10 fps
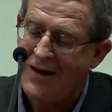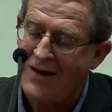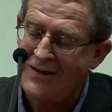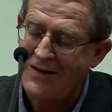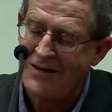
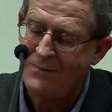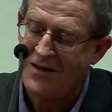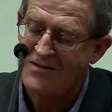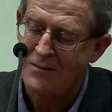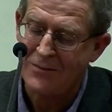Indeed,
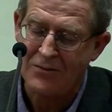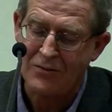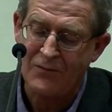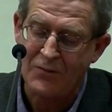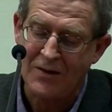based on my
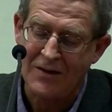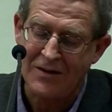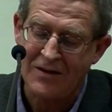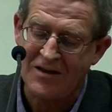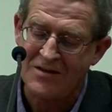own
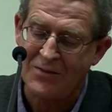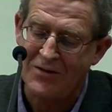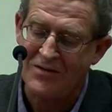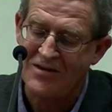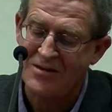Focolare
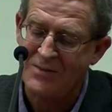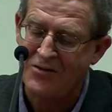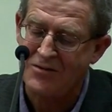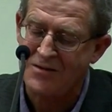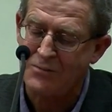experience, this
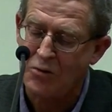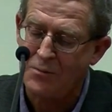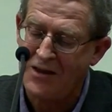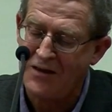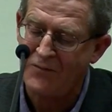becomes more
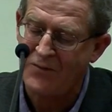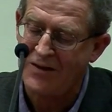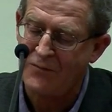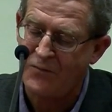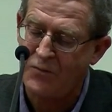meaningful
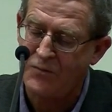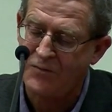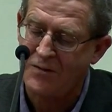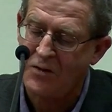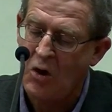and
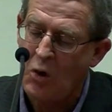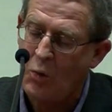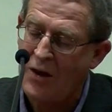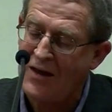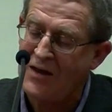fruitful
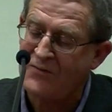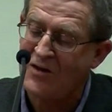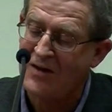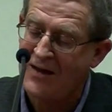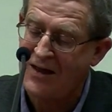when lived
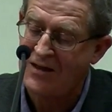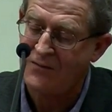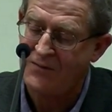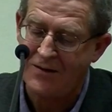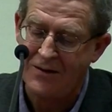
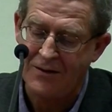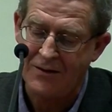collectively.